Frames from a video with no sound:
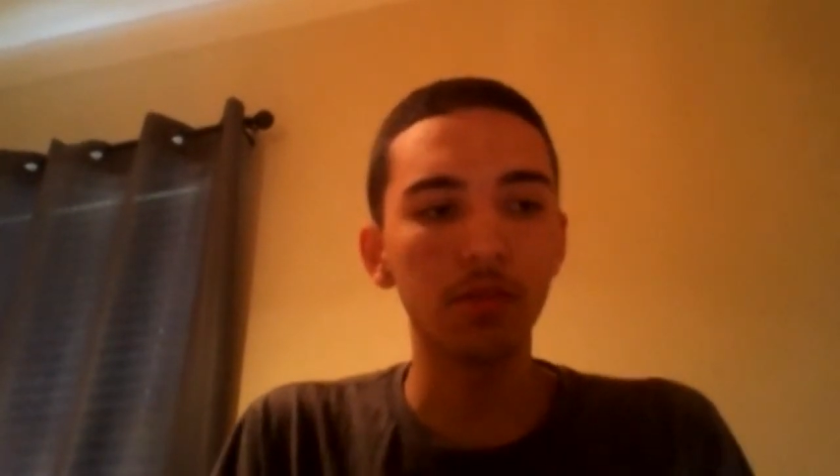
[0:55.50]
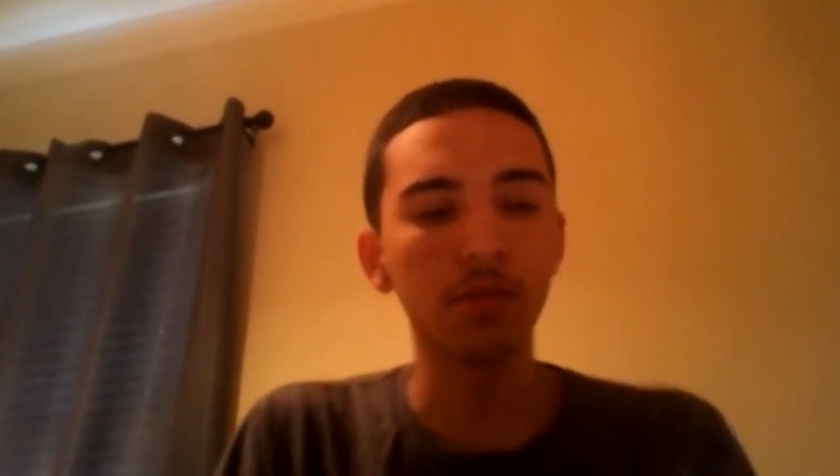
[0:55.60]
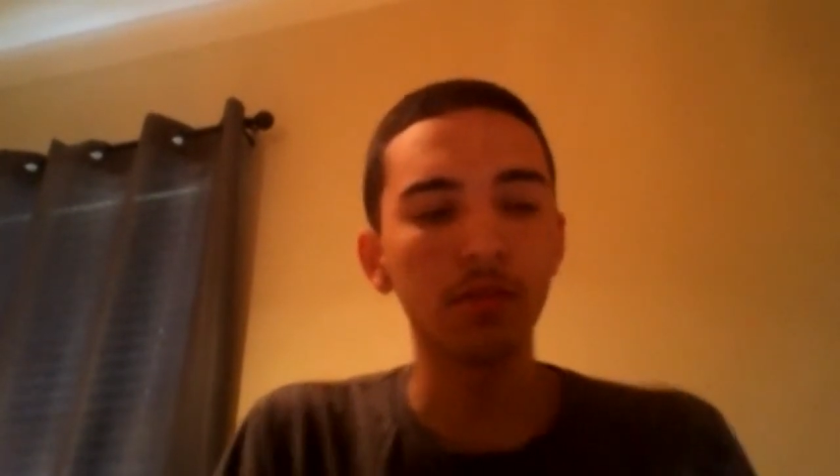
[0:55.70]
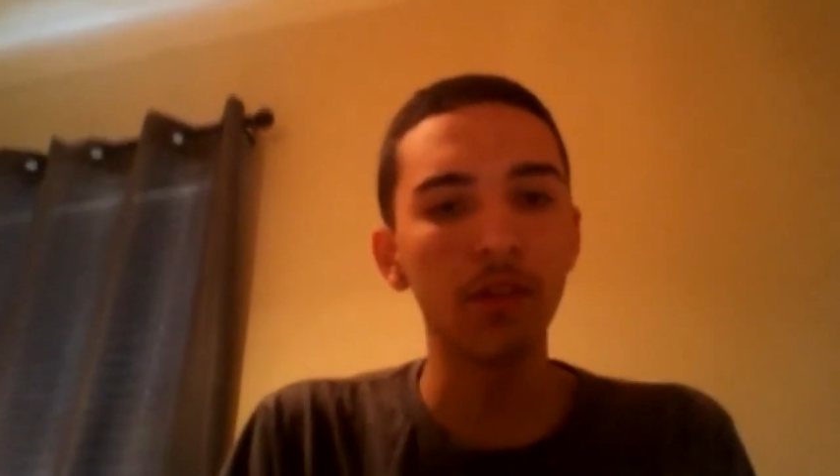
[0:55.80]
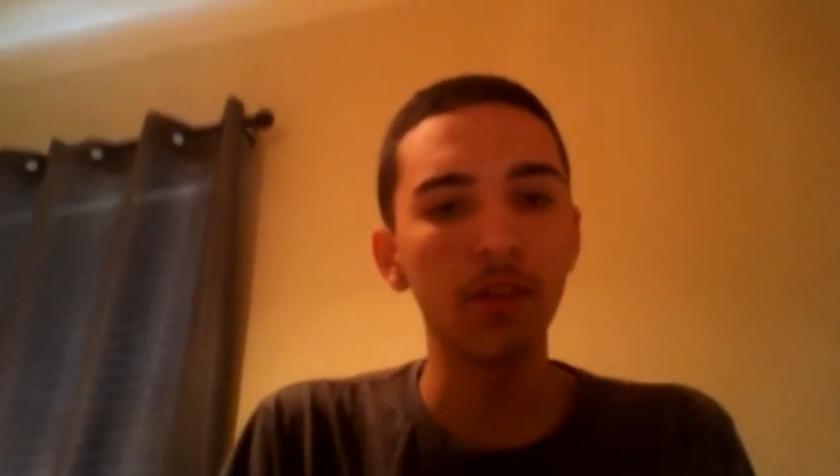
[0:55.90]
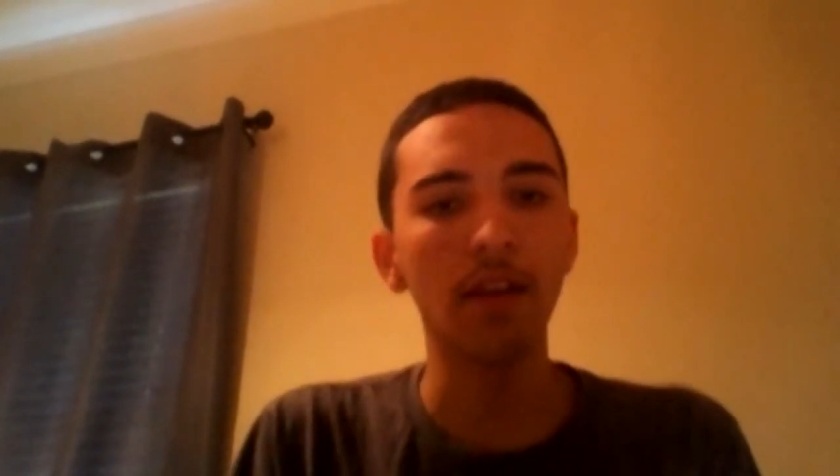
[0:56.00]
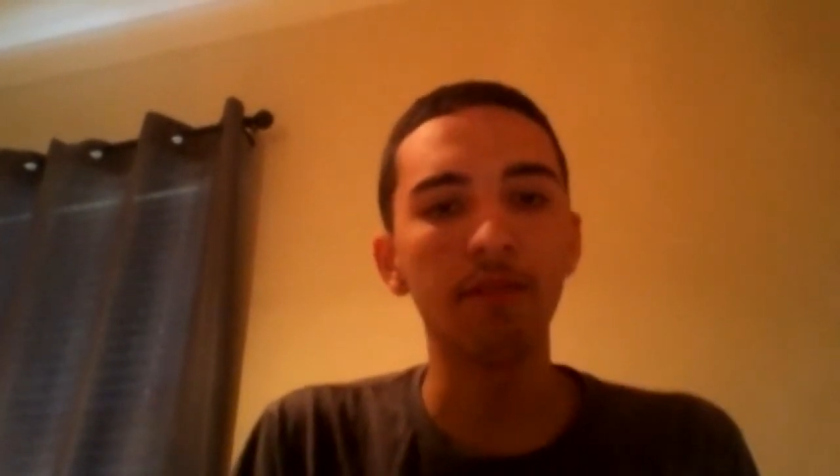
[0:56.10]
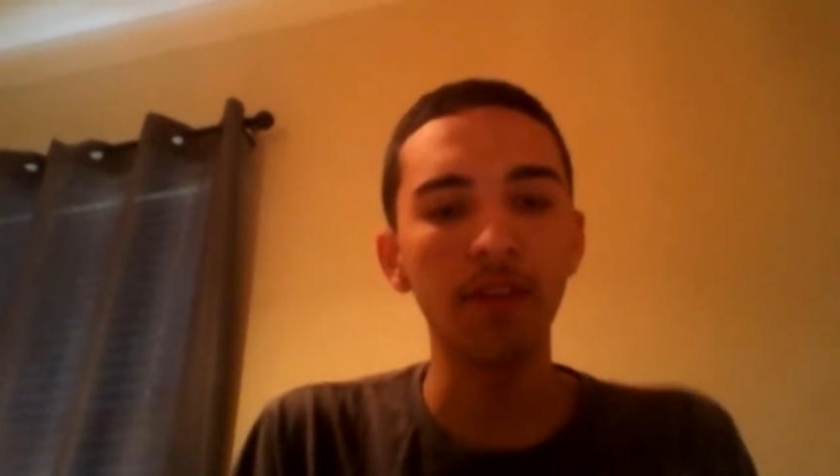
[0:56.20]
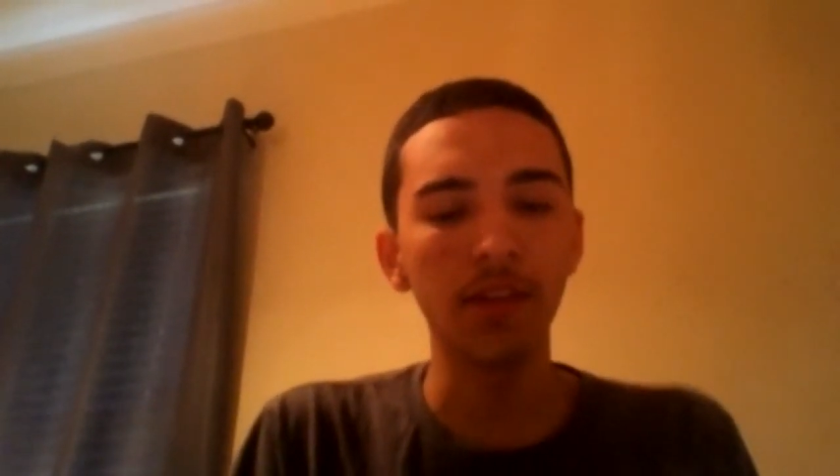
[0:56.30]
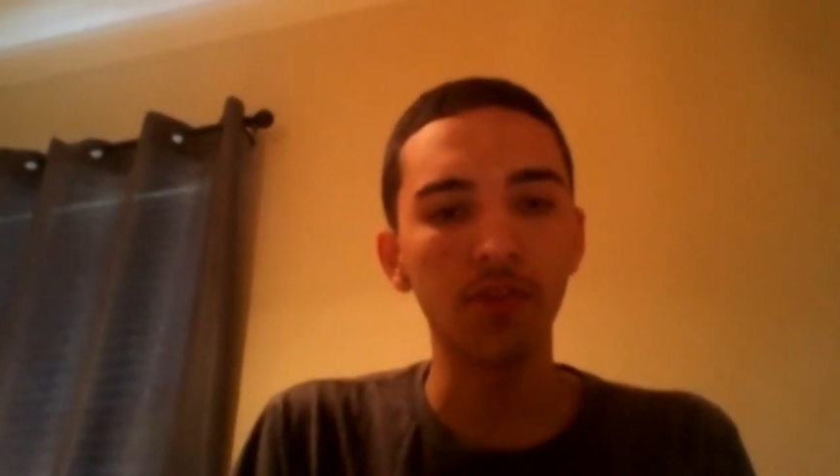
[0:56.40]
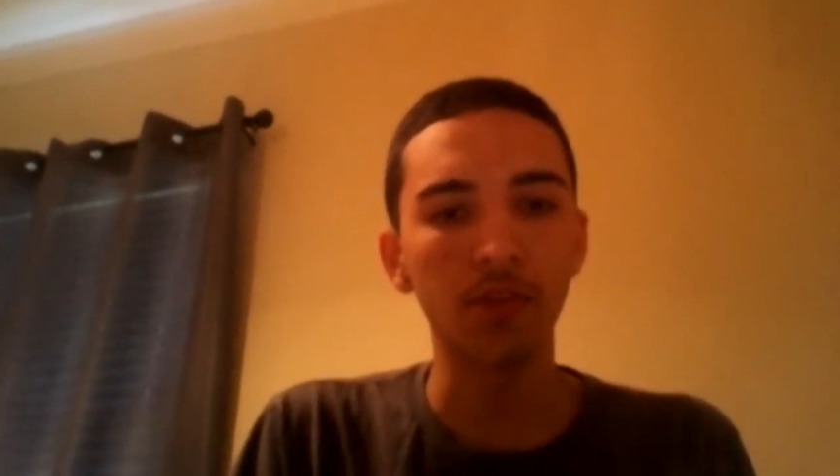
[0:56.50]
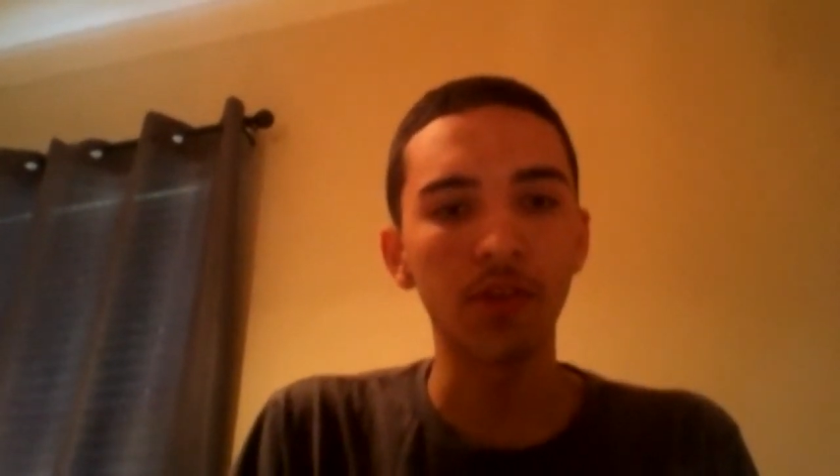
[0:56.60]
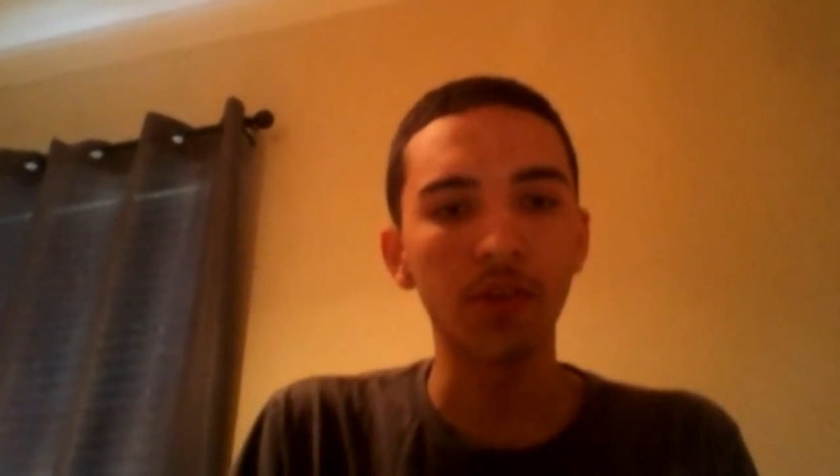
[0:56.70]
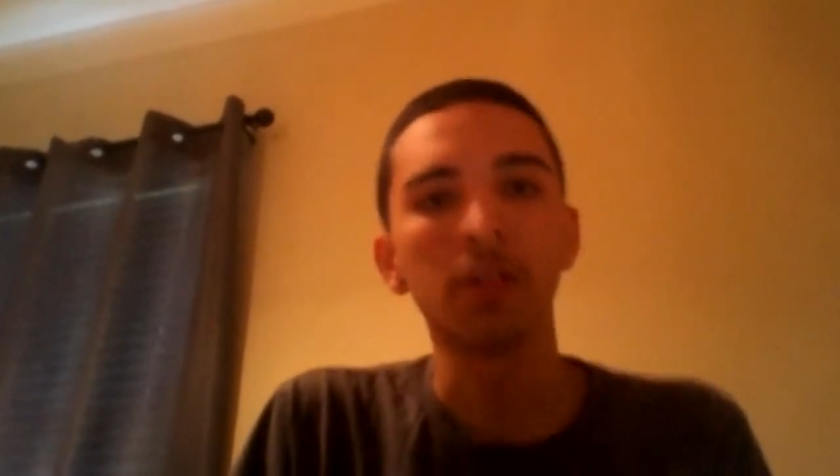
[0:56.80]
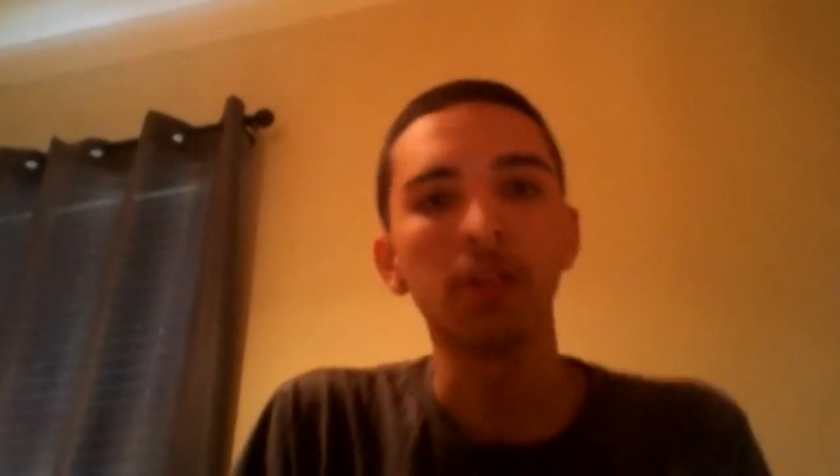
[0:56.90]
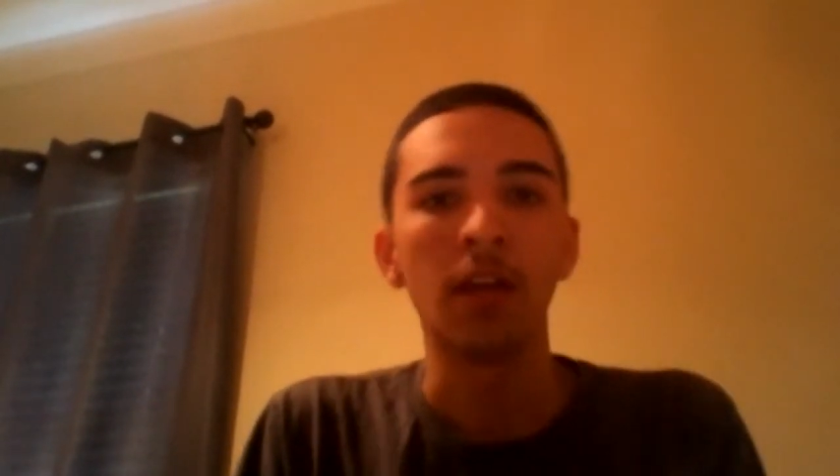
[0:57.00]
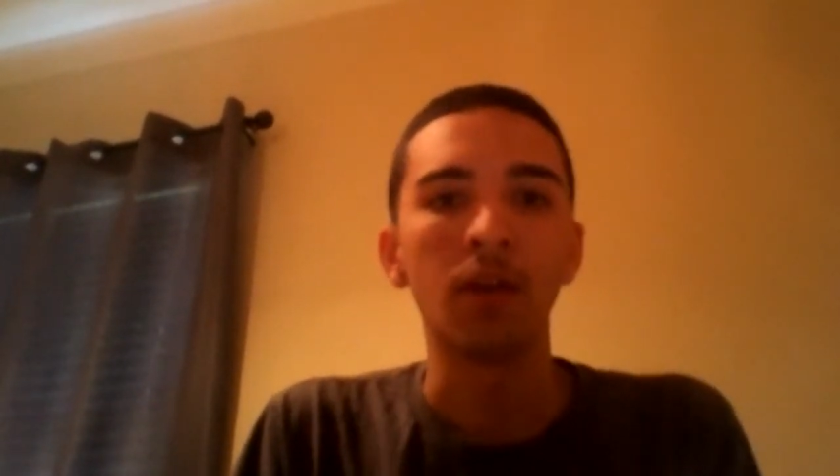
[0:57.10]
through this adventure